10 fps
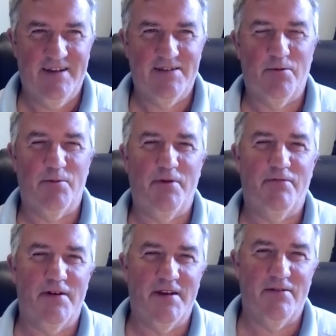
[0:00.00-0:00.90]
would be
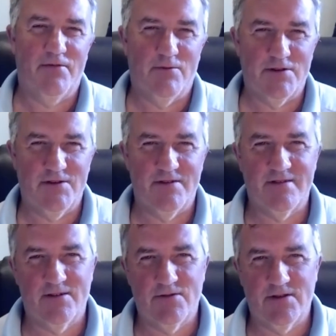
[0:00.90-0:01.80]
funny if it wasn't
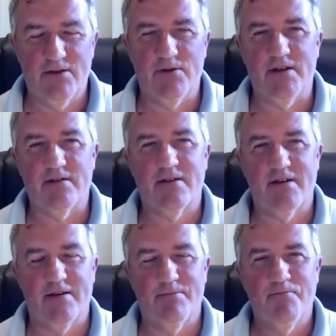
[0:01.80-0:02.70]
so serious.
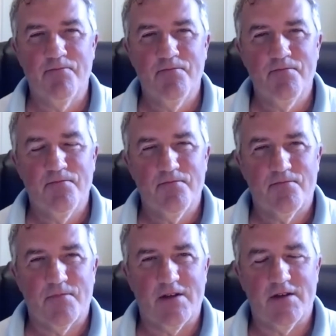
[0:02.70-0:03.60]
And
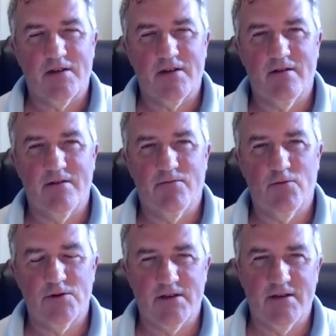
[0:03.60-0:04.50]
I think
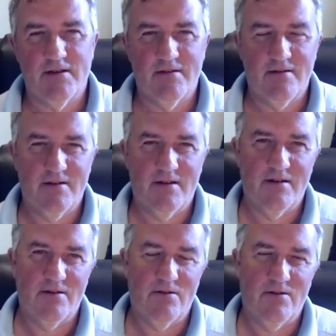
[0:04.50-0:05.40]
unfortunately,
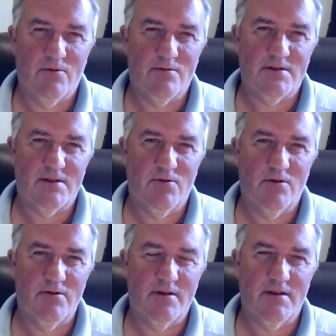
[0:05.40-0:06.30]
what's the
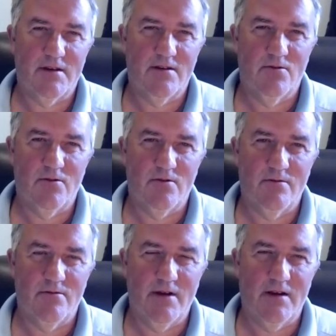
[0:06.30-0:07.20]
quote? You can ignore
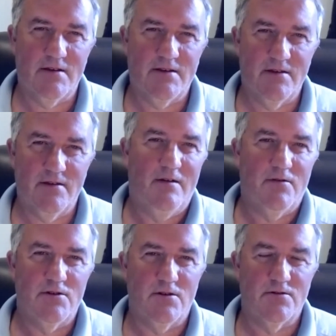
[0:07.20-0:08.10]
reality
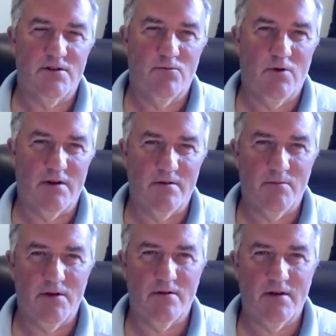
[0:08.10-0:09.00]
for as long as you want,
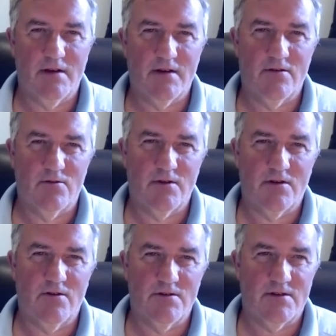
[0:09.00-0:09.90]
but you can't ignore the
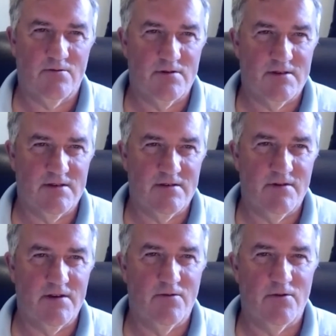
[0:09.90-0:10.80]
consequences of
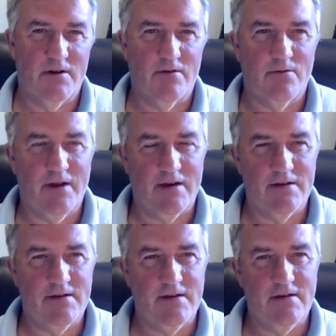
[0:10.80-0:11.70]
ignoring
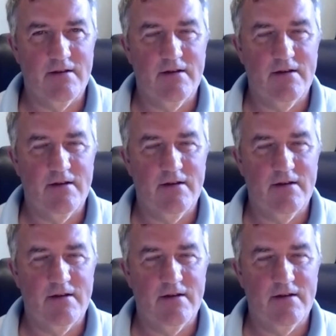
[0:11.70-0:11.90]
reality.